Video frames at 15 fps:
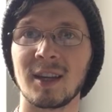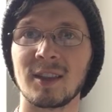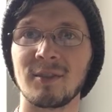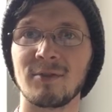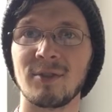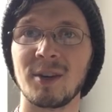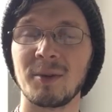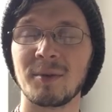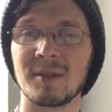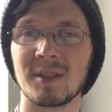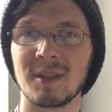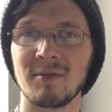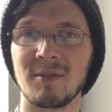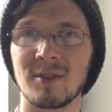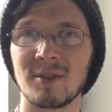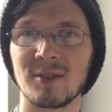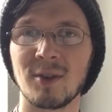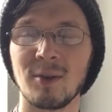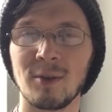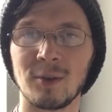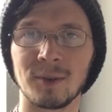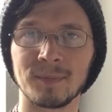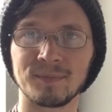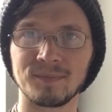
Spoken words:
at the frequency of the soul.